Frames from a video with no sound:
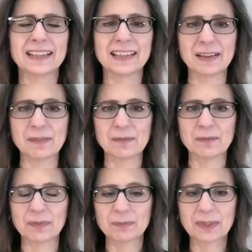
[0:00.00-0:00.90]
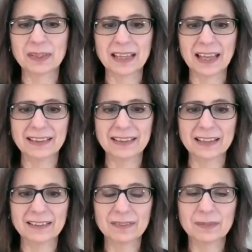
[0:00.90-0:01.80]
But and
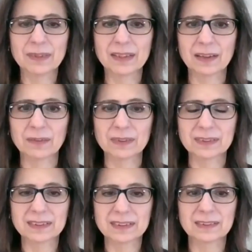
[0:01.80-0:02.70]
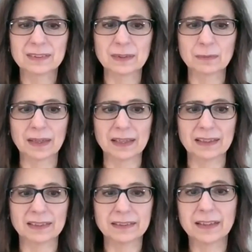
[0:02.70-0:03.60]
then when I was doing my
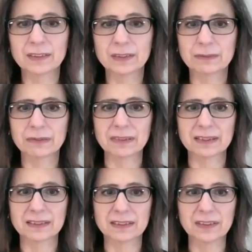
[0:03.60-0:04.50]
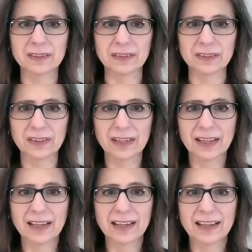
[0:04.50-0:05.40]
intention for this year,
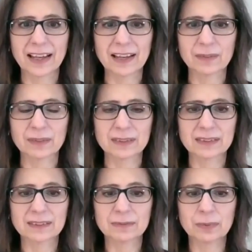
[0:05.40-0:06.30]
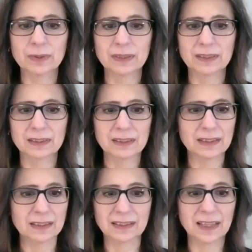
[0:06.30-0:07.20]
I was put.
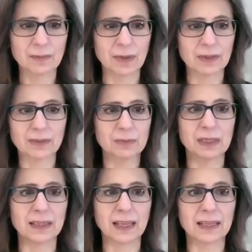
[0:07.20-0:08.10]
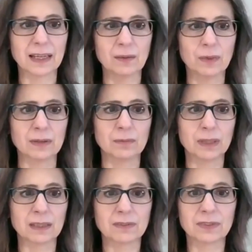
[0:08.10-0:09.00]
It came out of me that I want
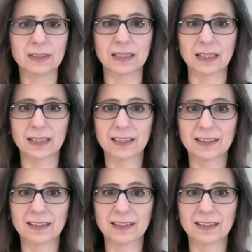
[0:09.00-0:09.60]
big feeling.